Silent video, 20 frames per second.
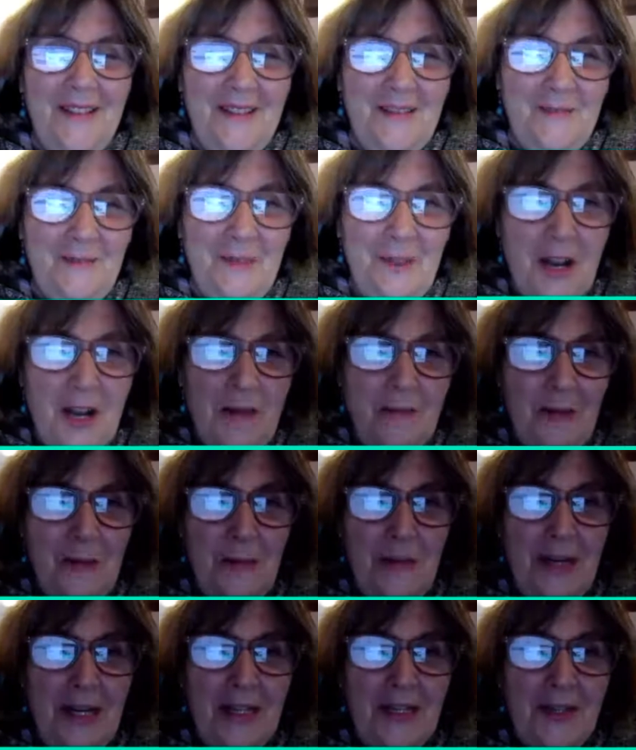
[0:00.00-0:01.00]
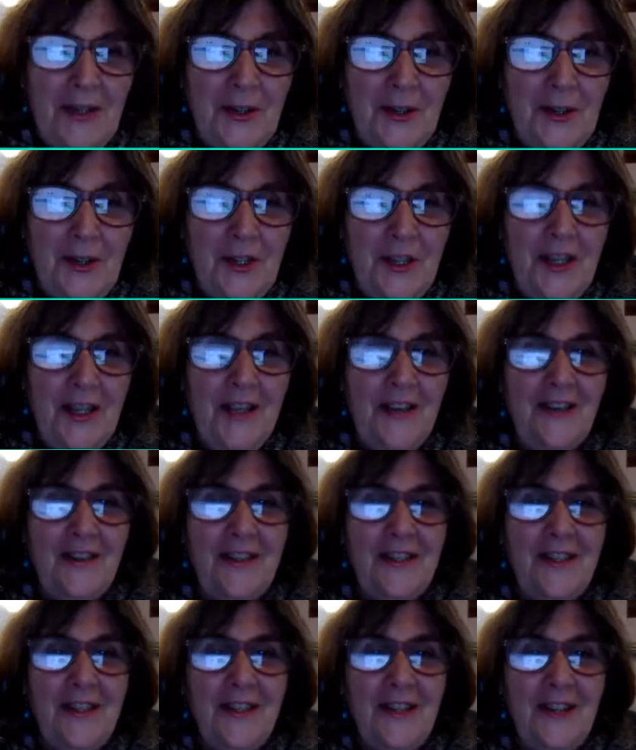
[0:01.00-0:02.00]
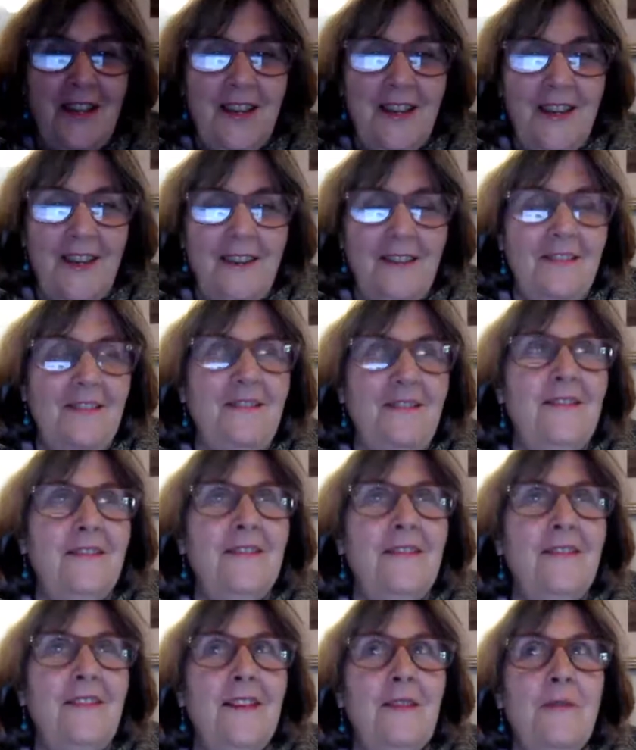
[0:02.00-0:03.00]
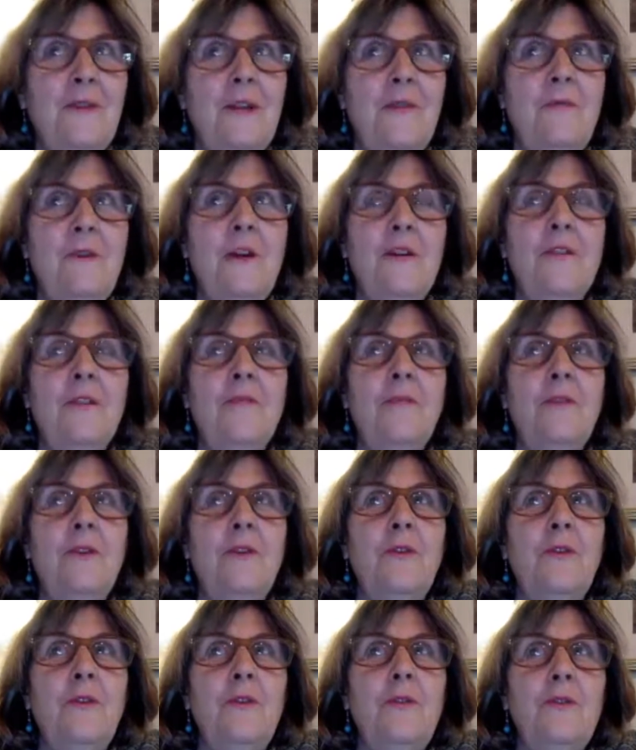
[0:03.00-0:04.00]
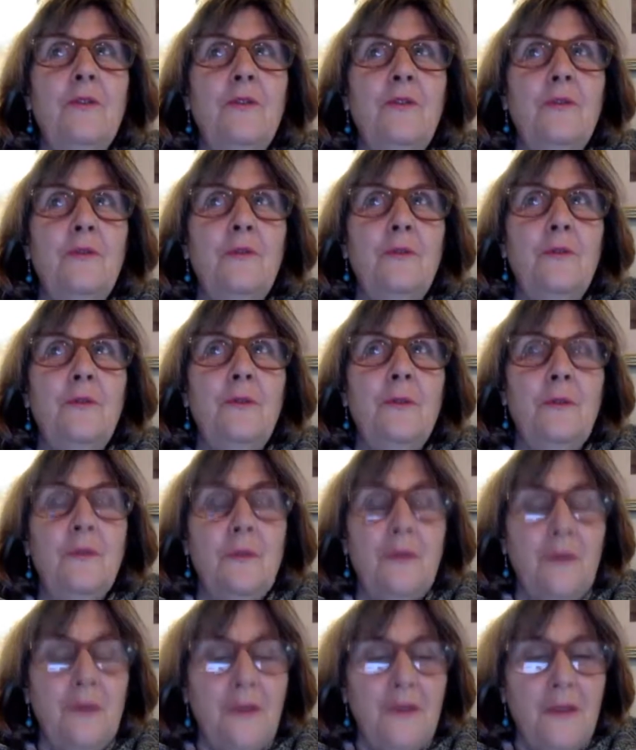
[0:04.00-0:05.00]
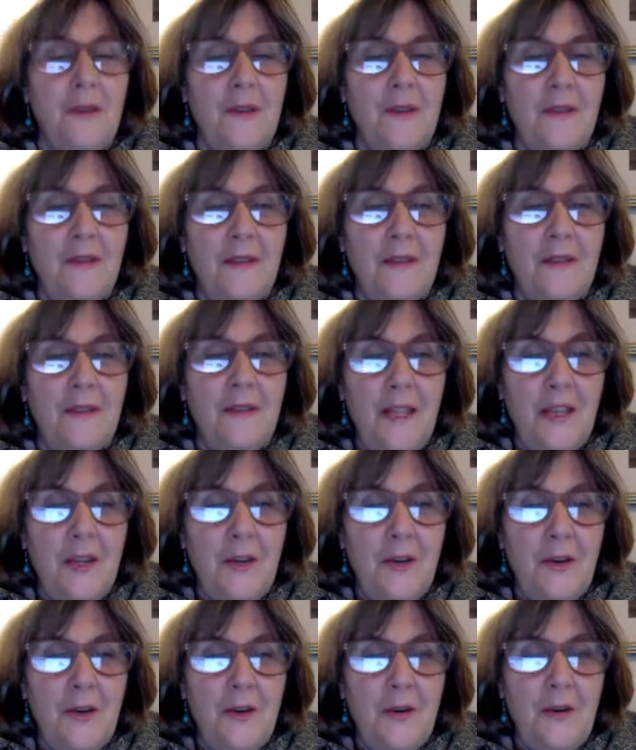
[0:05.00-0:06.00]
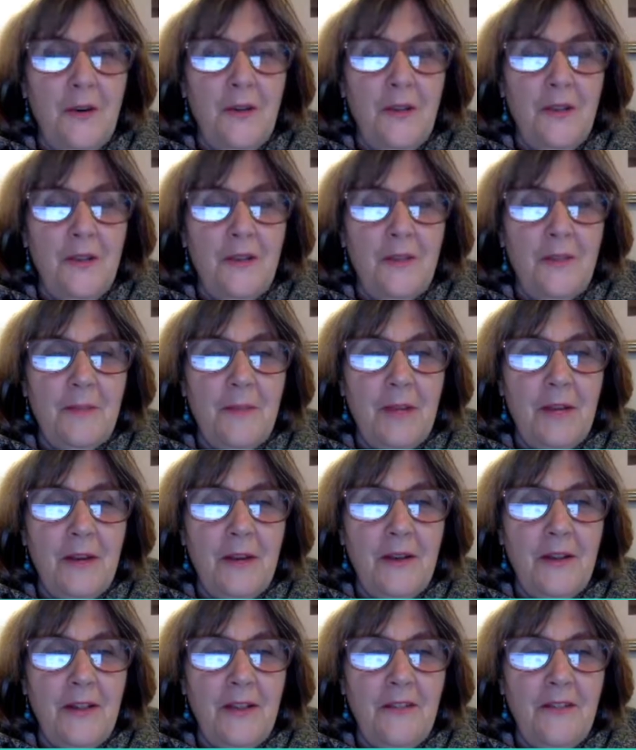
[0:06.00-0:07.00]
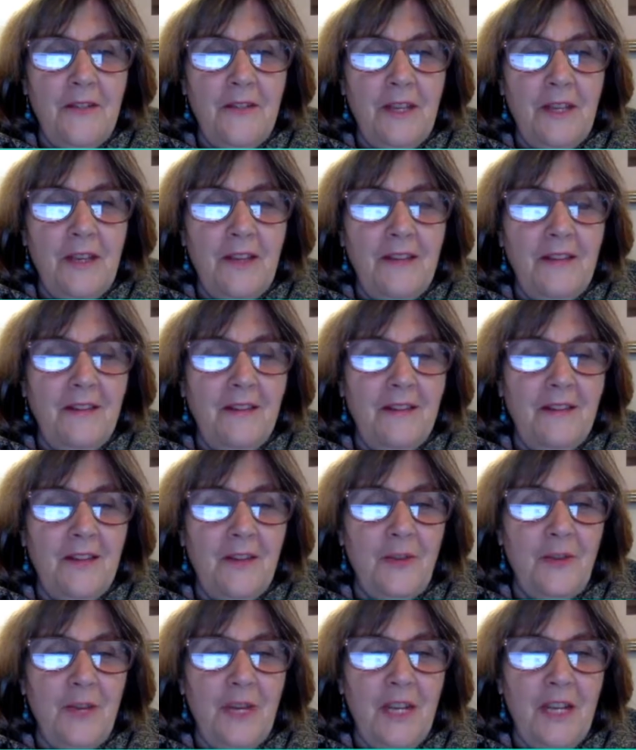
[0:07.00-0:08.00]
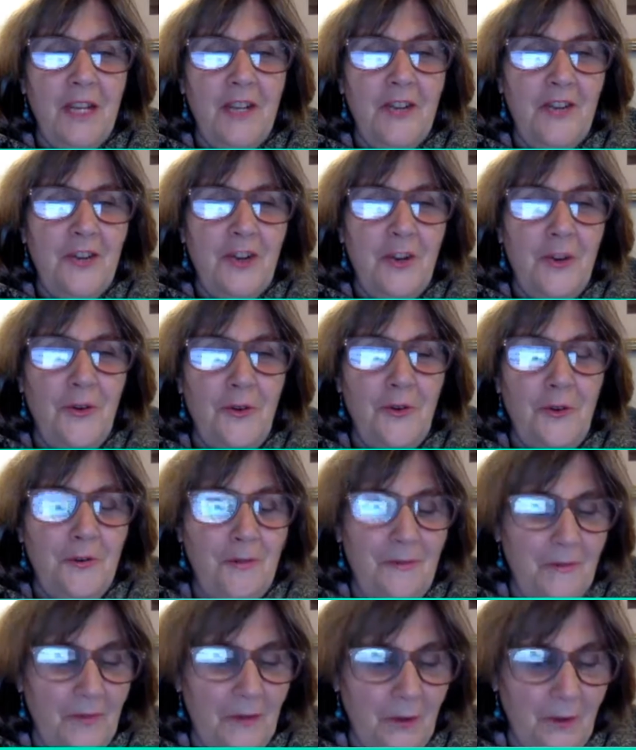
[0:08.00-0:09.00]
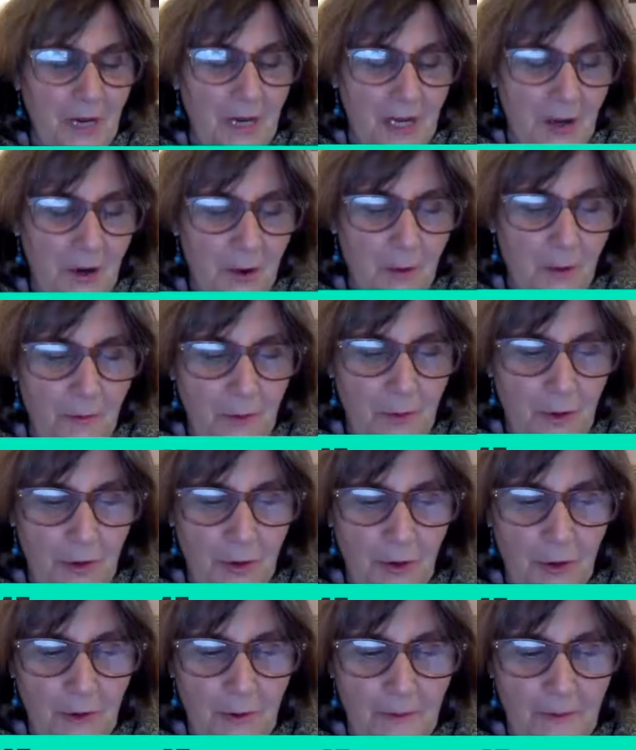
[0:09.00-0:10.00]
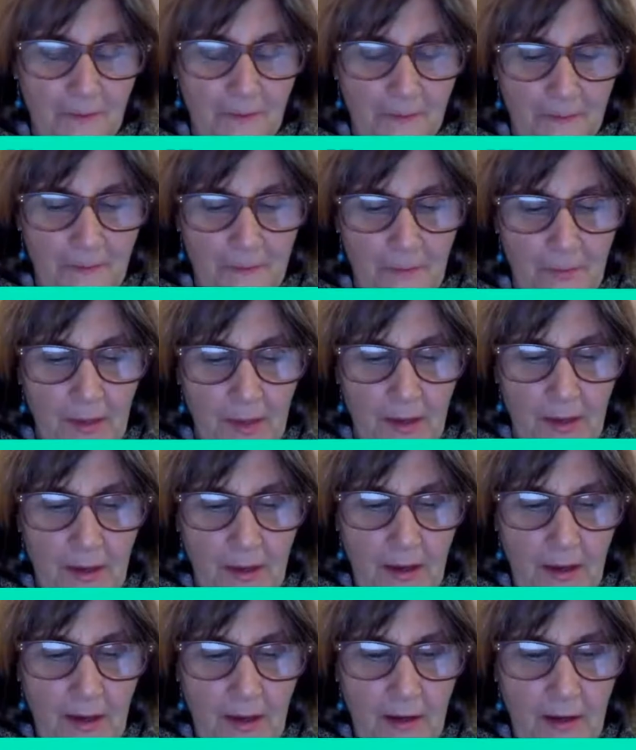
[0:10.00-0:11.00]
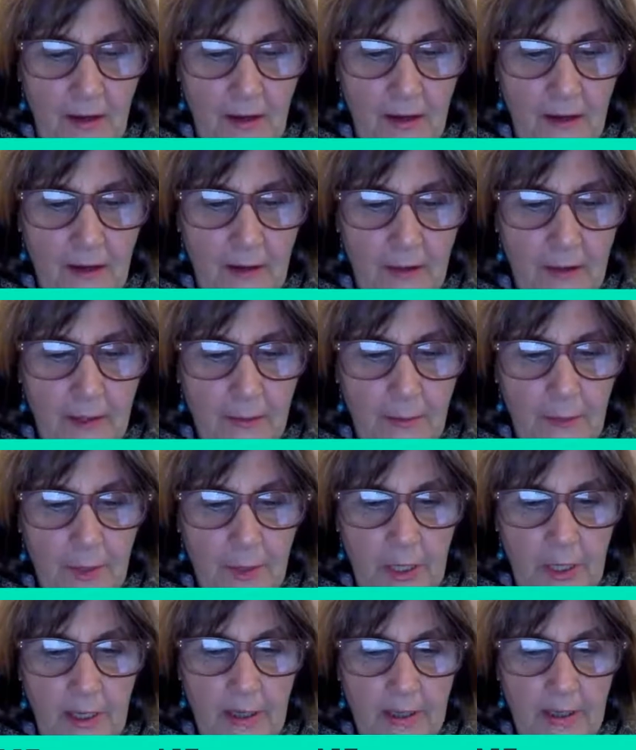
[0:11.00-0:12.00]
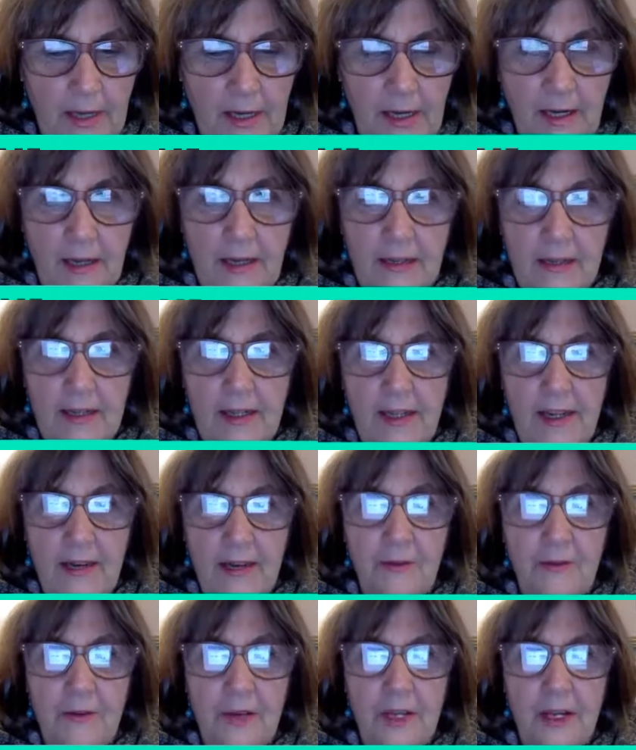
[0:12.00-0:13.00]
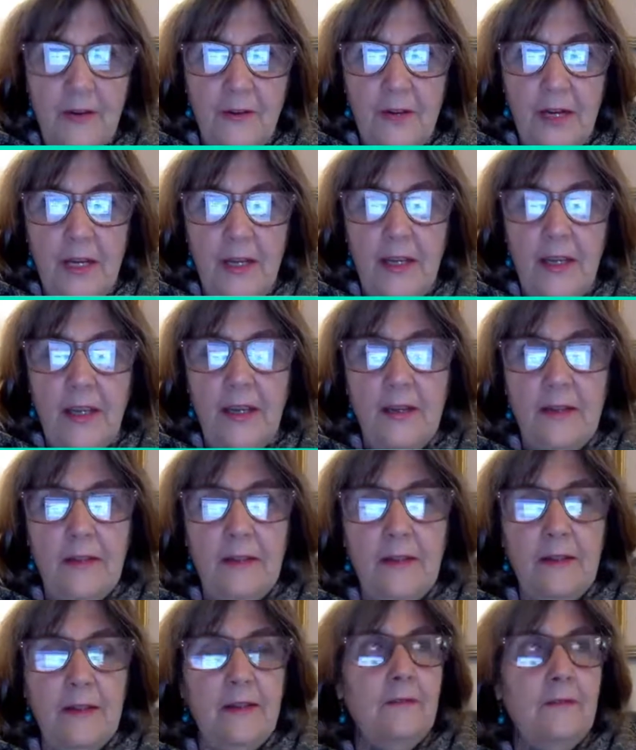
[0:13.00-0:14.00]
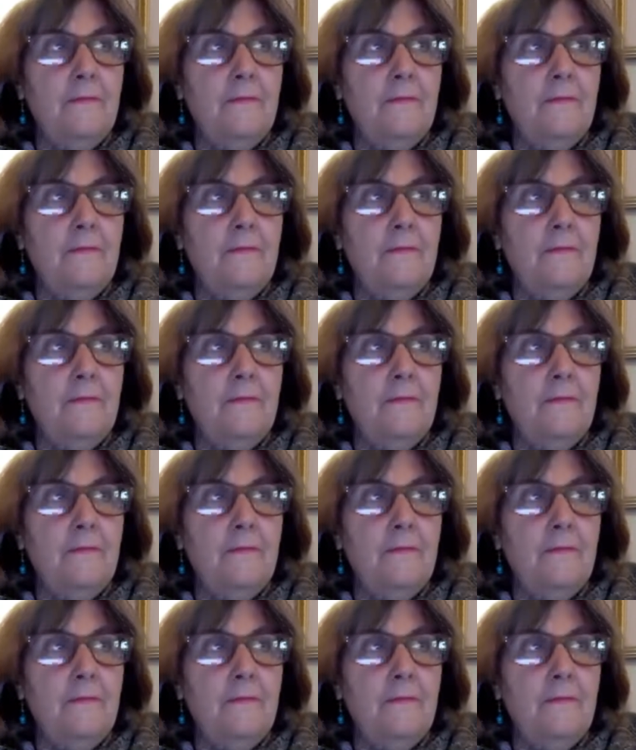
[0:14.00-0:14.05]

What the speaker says: We're a couple minutes early here today. I want to welcome you to the Eco-Inspired Living Green Show, Green Home Show. And it's pretty exciting today. We've got a great guest.